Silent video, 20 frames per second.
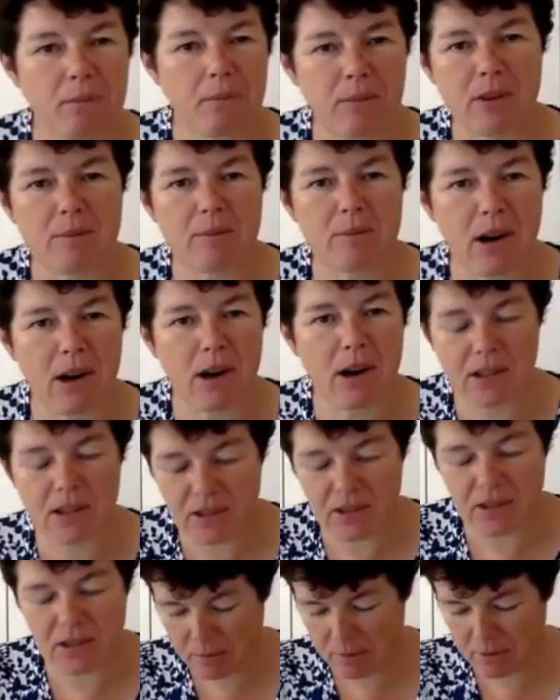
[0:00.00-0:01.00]

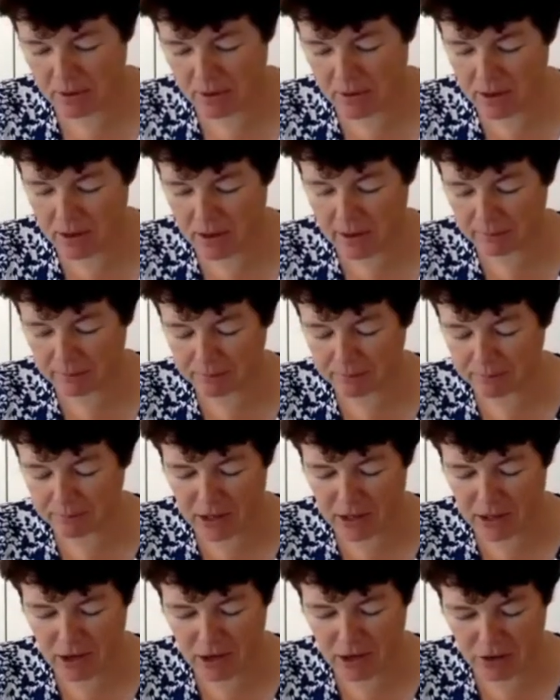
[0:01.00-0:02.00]
markets, and
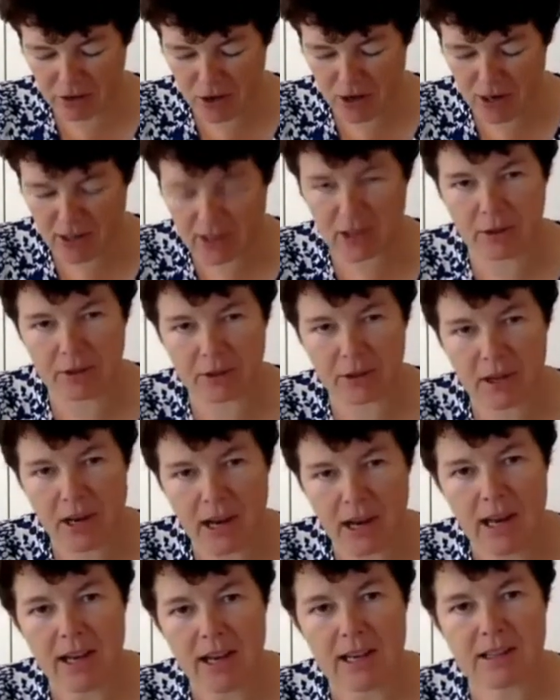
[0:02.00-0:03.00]
trade on,
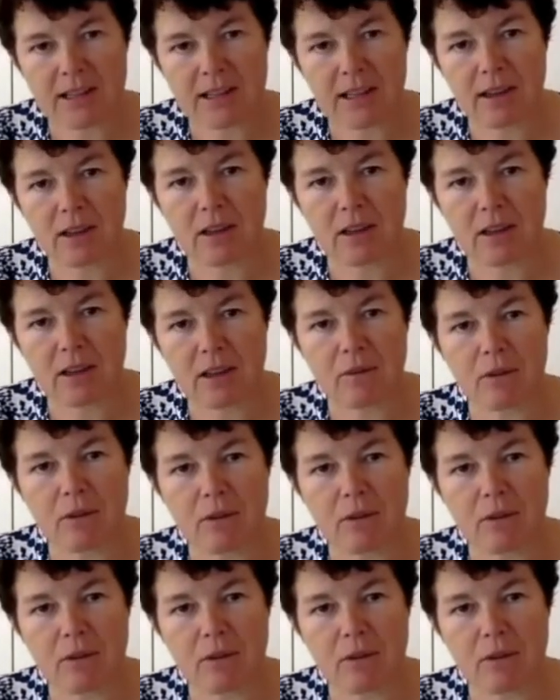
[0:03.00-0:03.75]
is that there's a